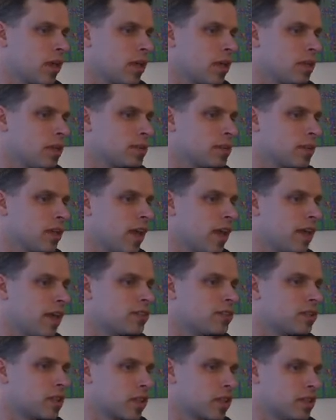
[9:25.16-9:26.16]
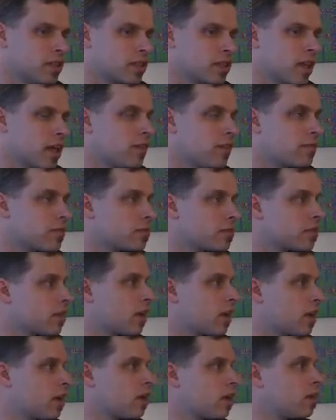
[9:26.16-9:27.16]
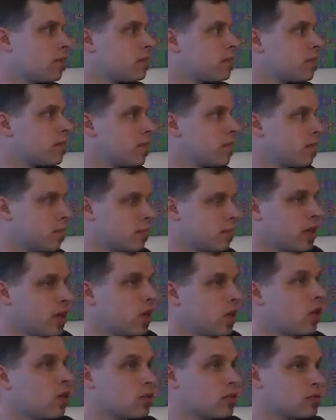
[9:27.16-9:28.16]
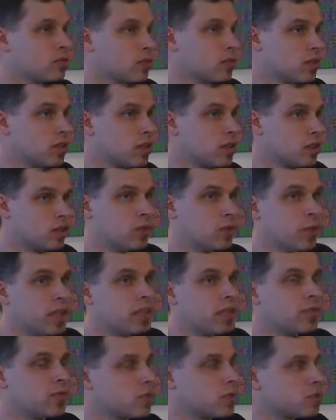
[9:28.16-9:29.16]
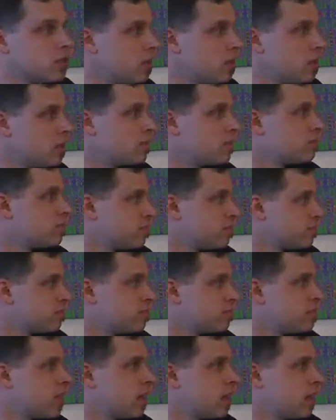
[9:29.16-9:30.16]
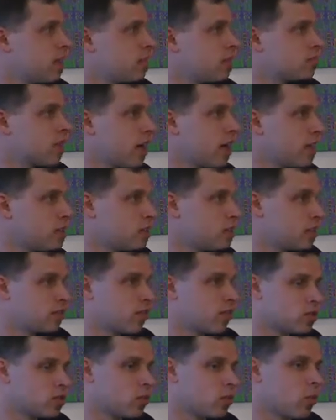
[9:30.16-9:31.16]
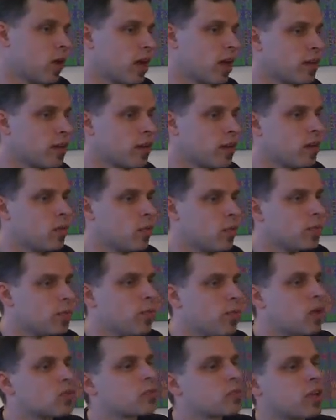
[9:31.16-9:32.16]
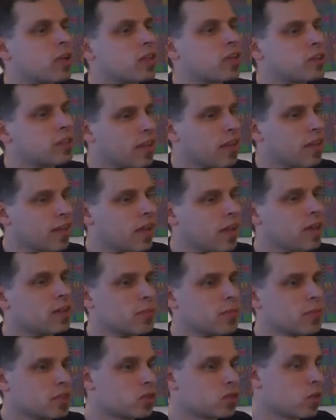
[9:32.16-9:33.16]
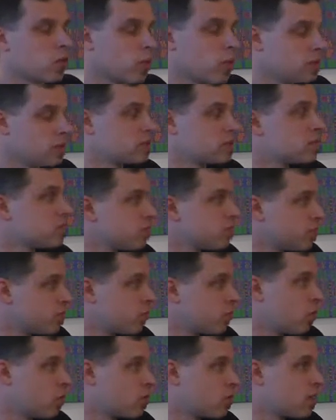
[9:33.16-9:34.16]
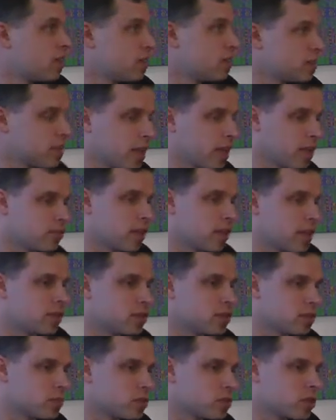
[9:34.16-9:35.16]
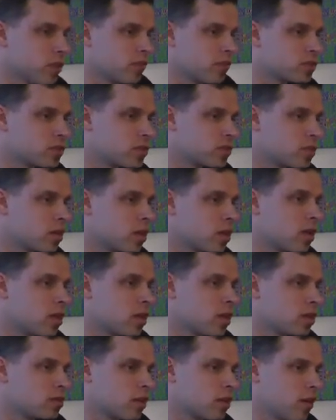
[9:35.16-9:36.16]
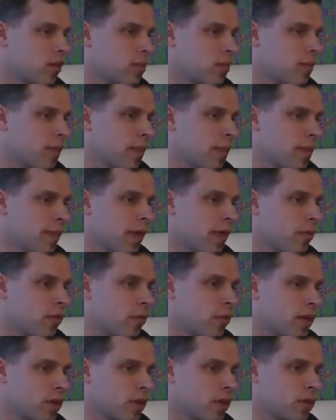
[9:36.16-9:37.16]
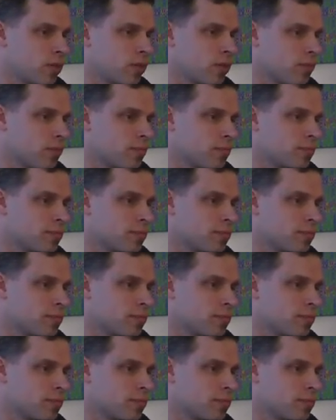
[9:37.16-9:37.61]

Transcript: is inherently safe because two intervals in the range 0 to 1, when multiplied together, must always fall into that range themselves. So that one we can do.